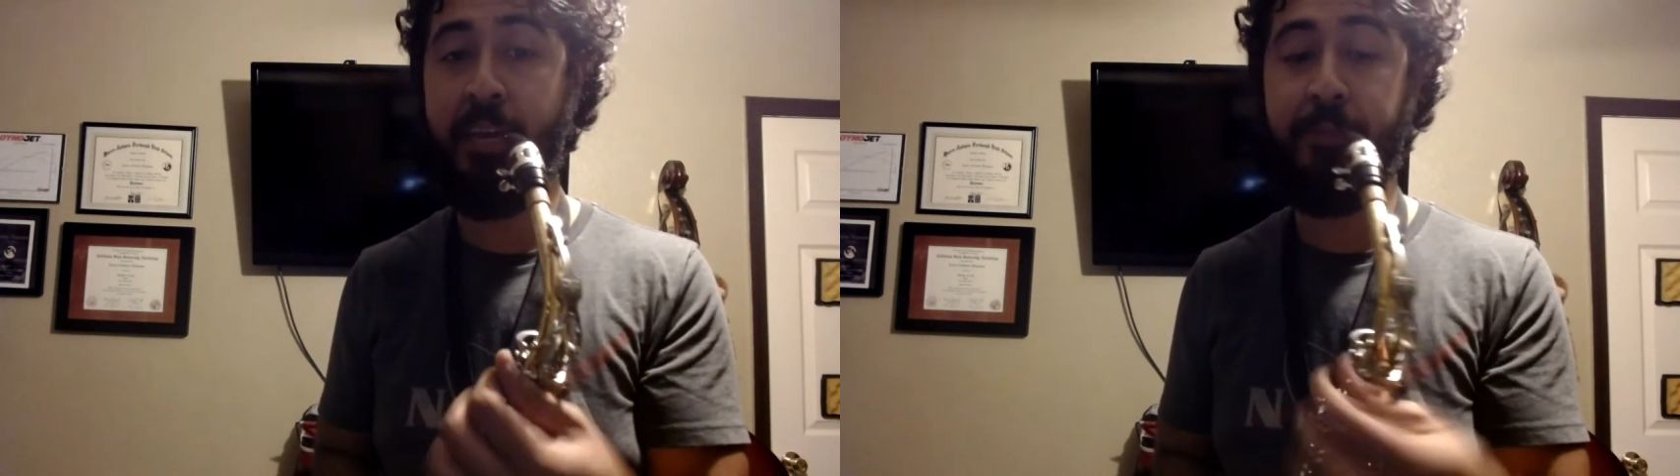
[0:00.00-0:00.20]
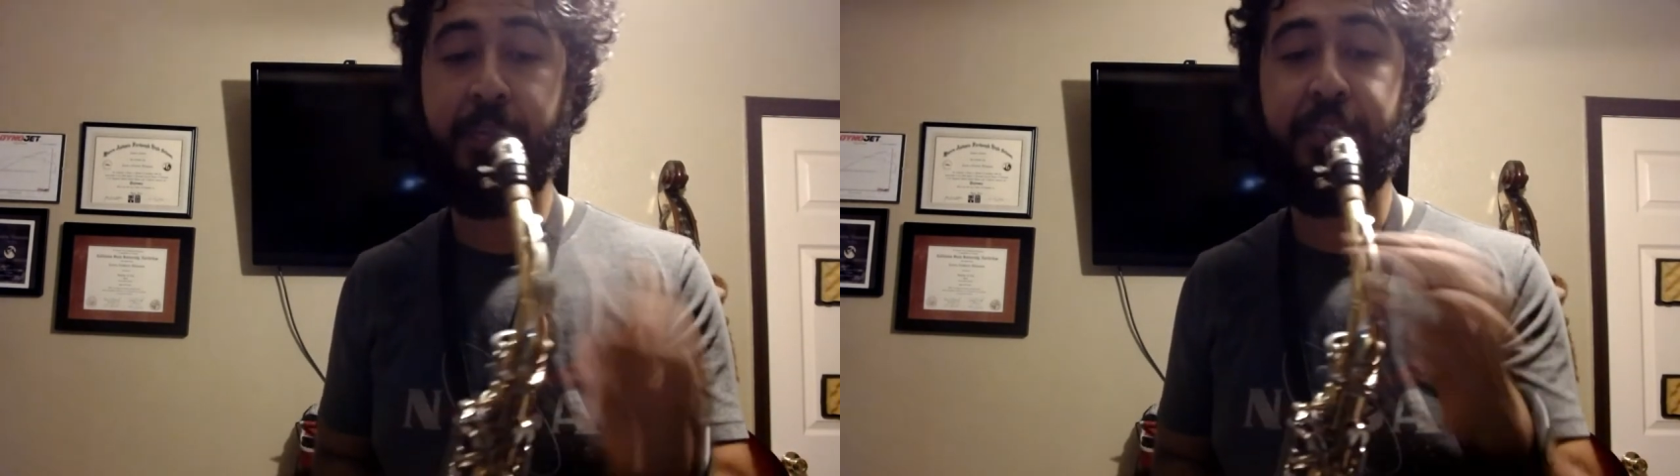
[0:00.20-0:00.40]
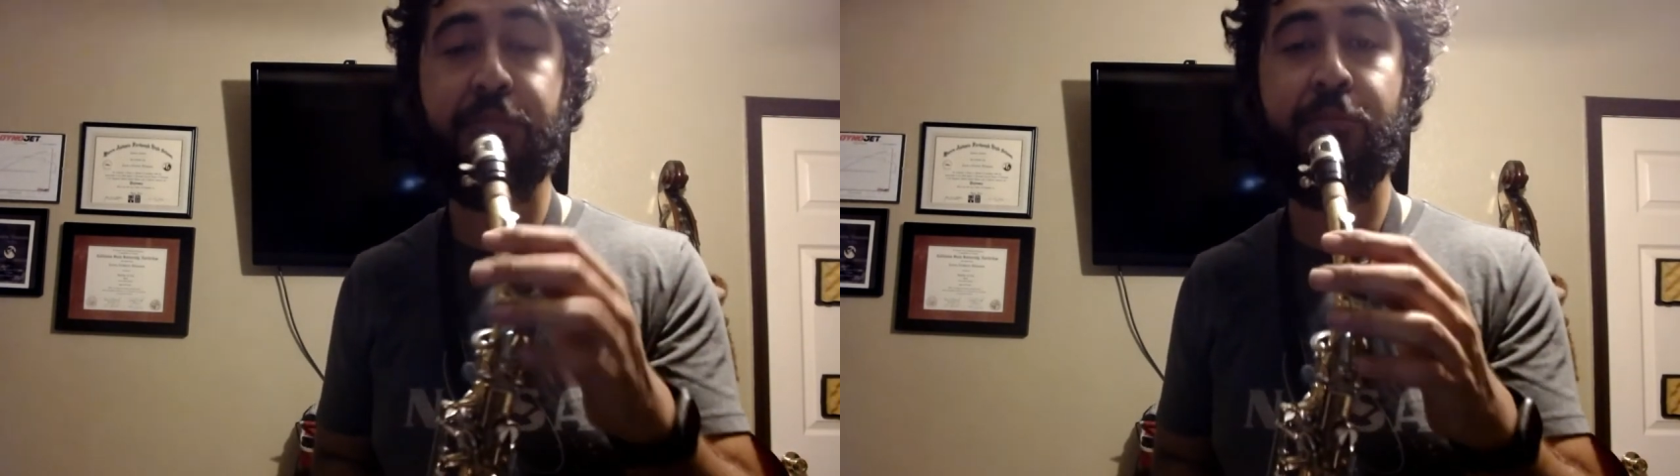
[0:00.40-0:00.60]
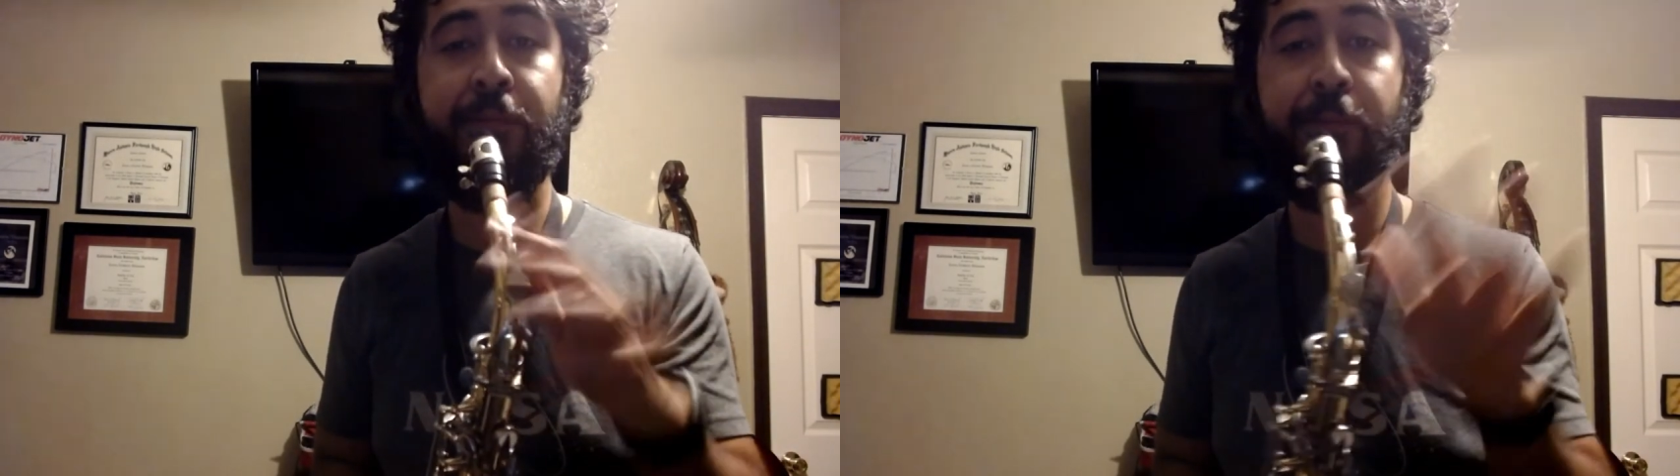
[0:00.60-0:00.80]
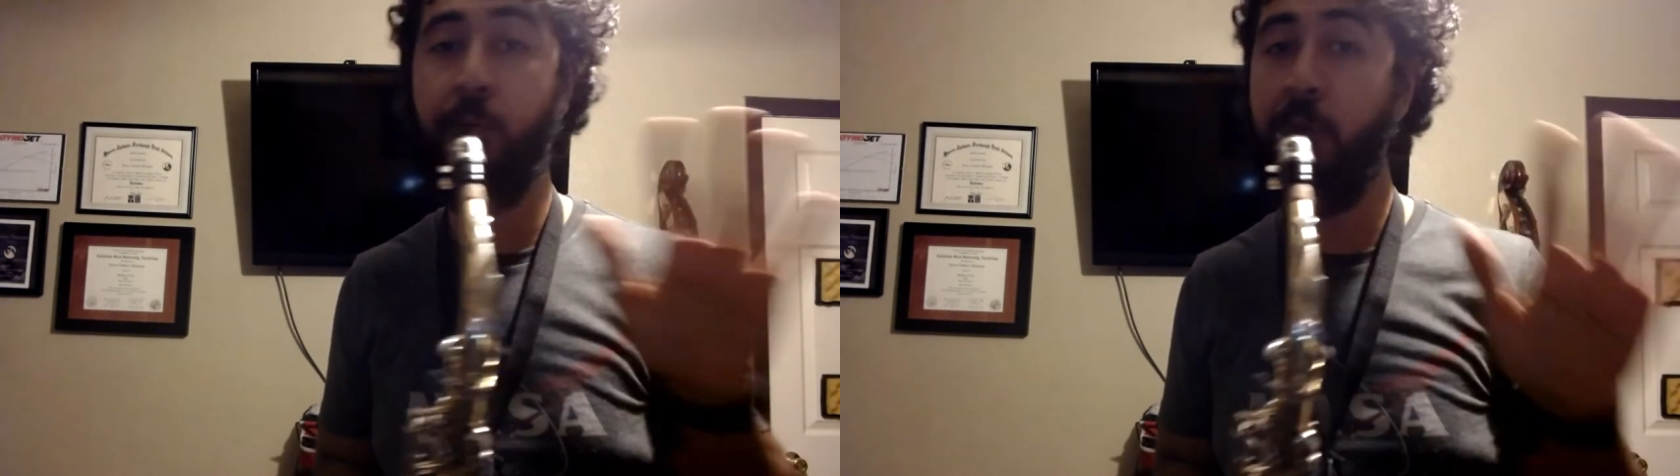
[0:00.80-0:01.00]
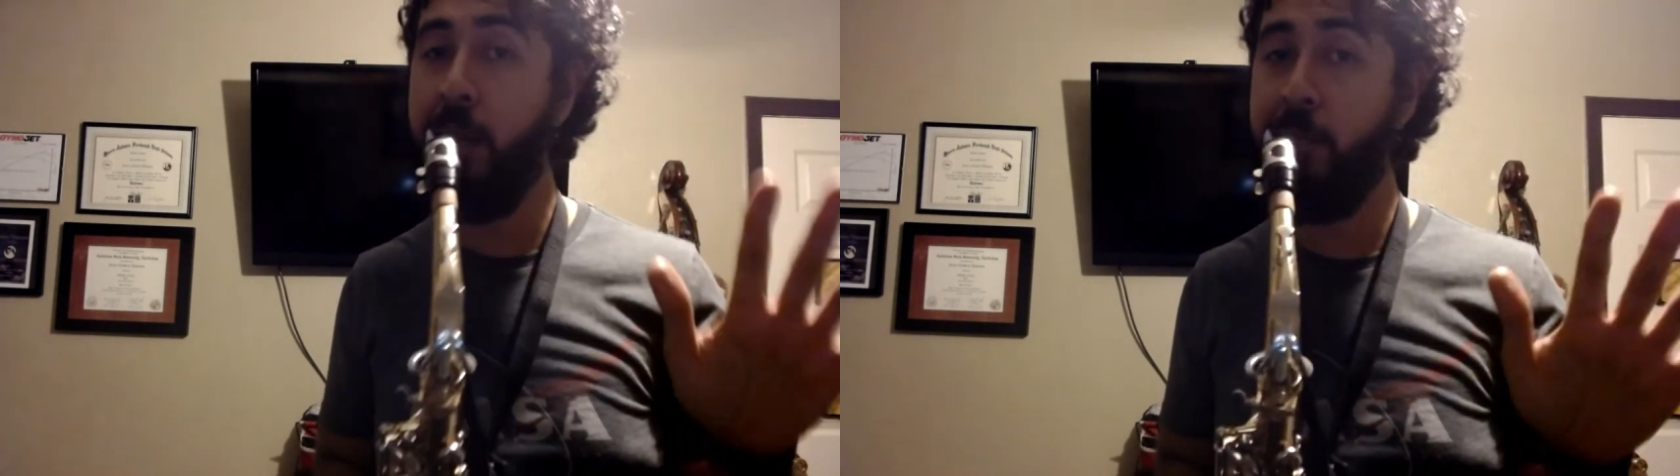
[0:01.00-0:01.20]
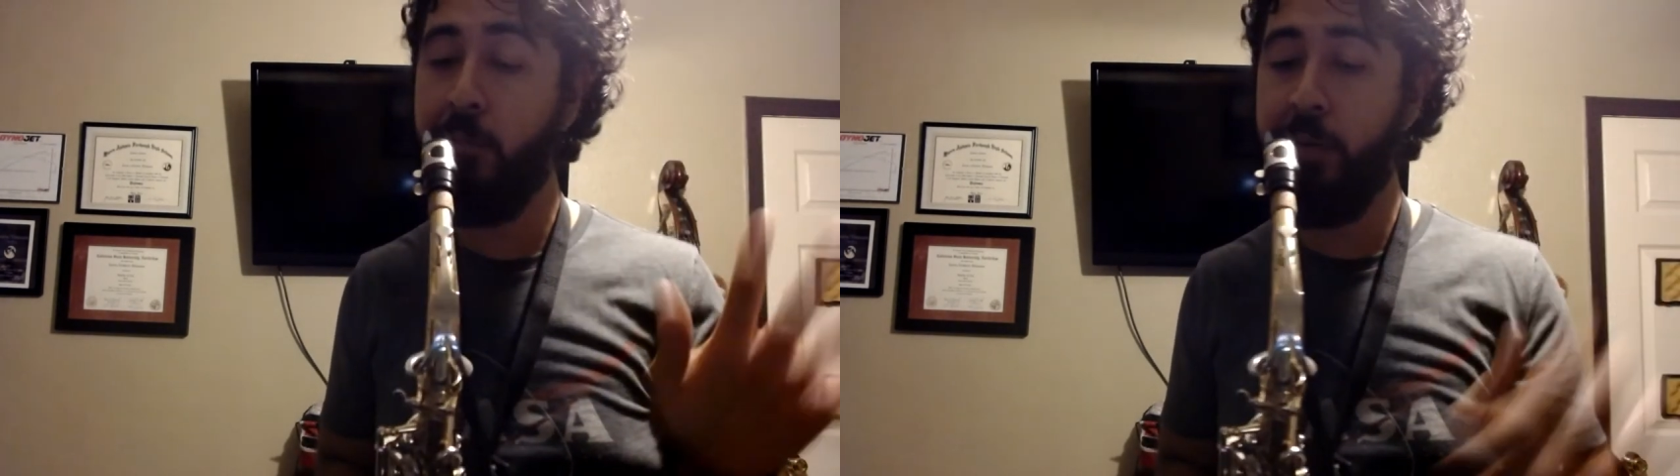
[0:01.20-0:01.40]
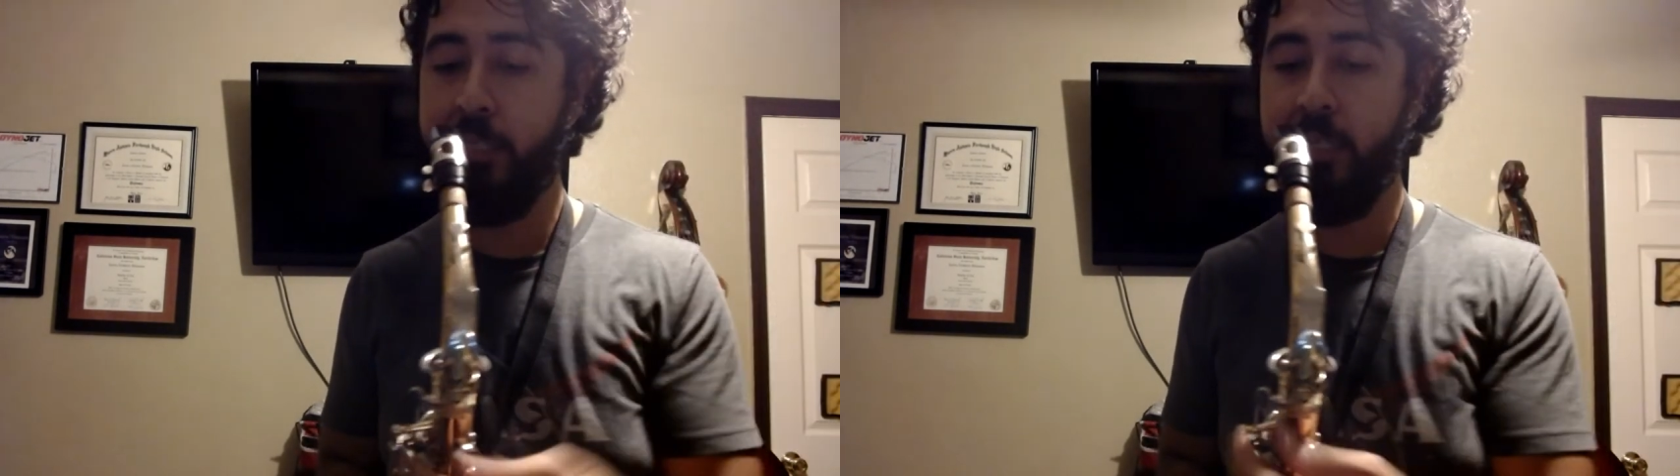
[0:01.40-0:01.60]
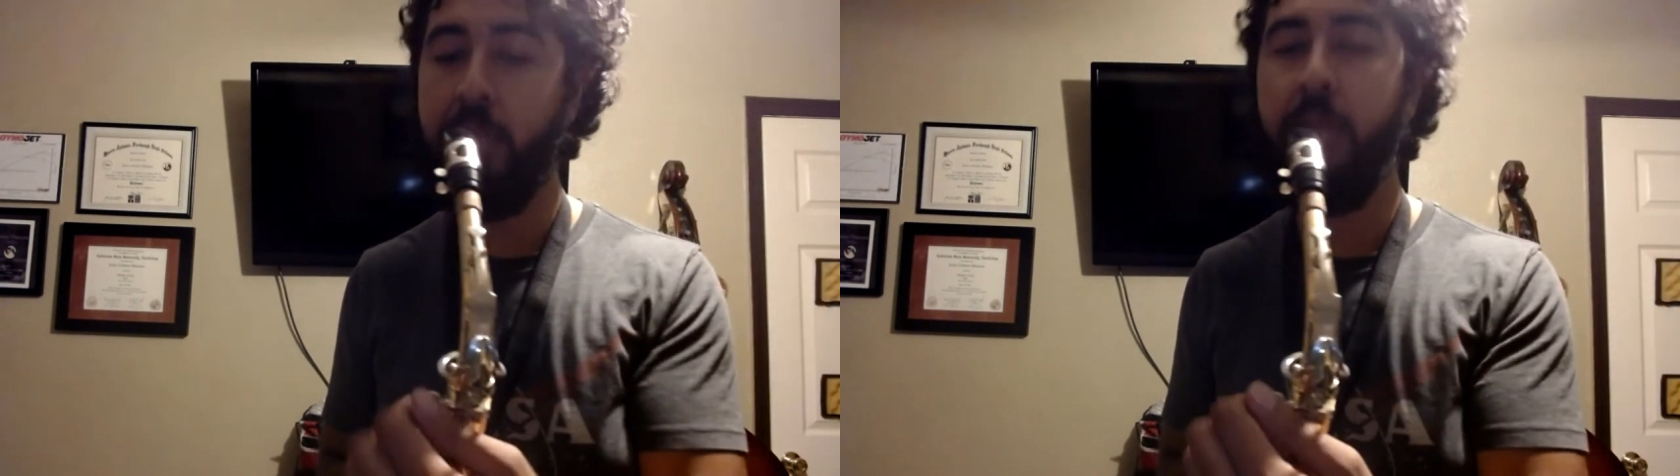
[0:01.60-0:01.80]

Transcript: If you need to move it for whatever reason,